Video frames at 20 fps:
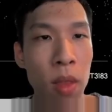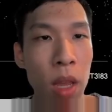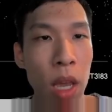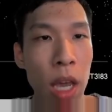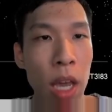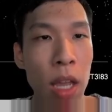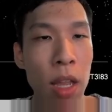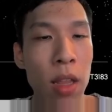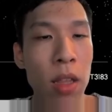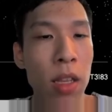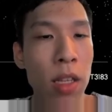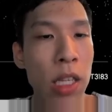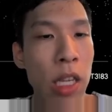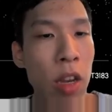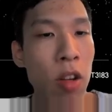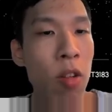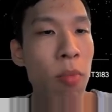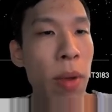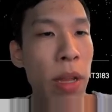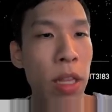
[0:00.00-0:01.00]
And the
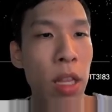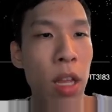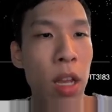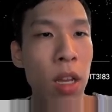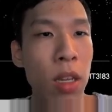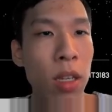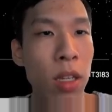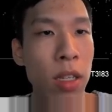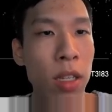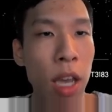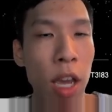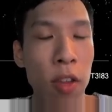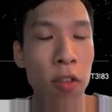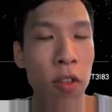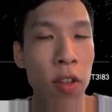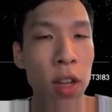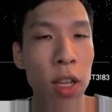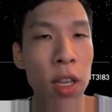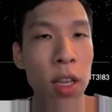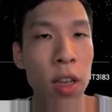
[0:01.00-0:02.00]
secret method is
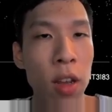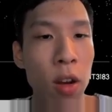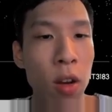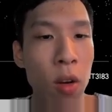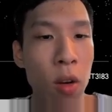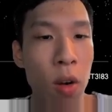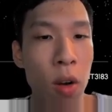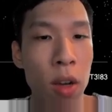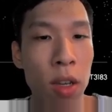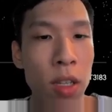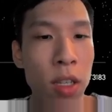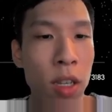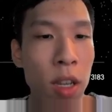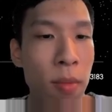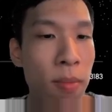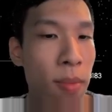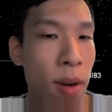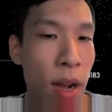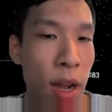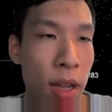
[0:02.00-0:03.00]
actually noise
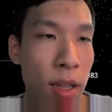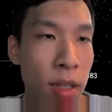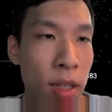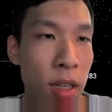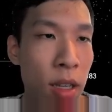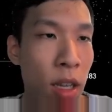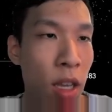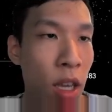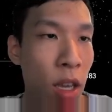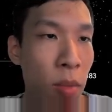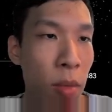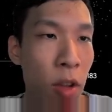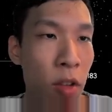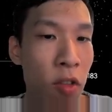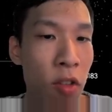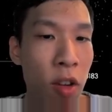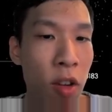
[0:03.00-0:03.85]
plus image